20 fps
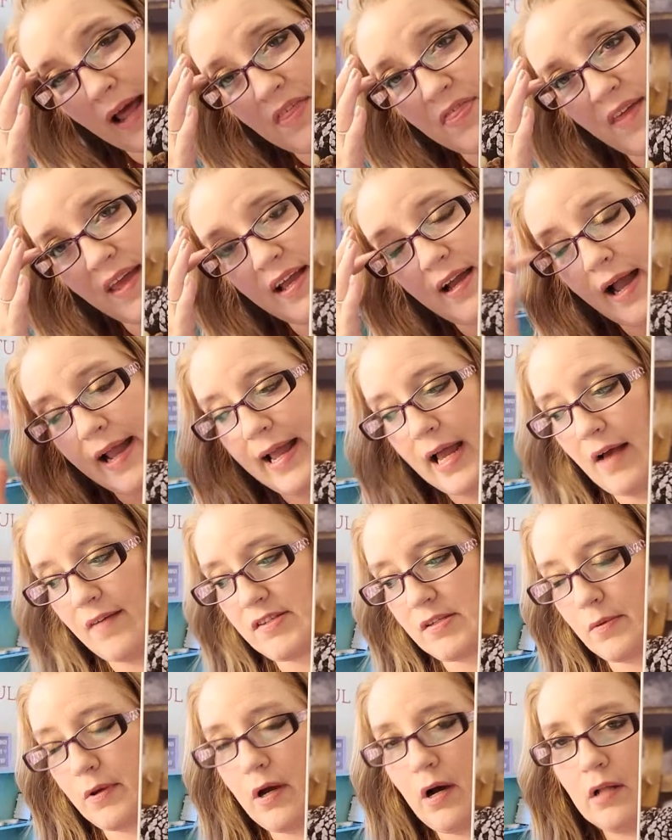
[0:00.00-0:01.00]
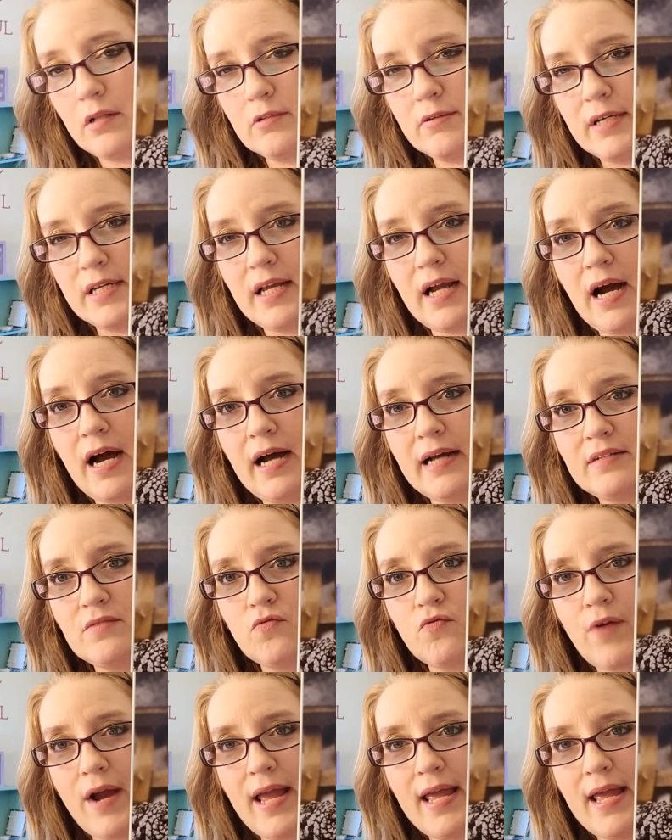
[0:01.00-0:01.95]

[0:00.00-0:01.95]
But I think I have some color in cotton